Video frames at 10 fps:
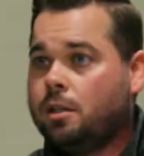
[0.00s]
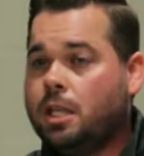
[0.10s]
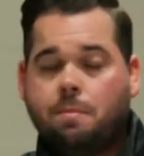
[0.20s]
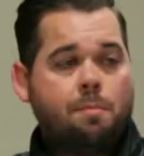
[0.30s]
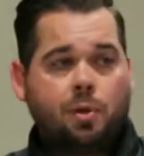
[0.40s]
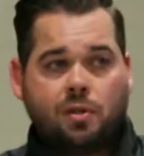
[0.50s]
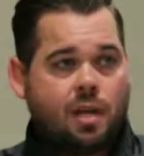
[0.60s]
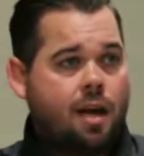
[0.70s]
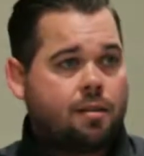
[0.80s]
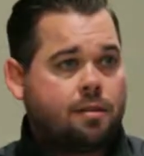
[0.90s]

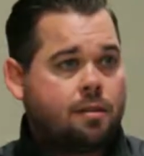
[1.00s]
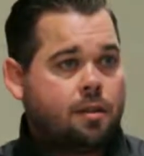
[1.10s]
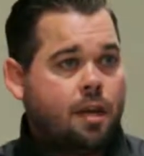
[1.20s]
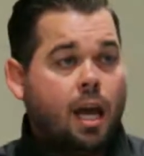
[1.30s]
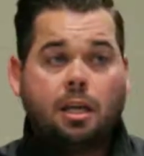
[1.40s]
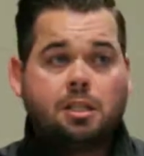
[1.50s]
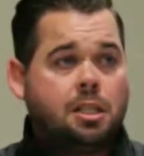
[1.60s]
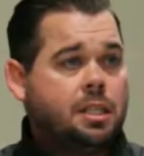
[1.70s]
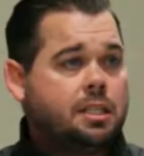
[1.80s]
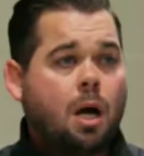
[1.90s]
demon-possessed, and
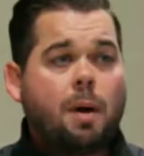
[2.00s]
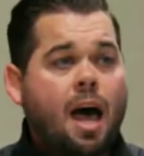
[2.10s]
she needs help.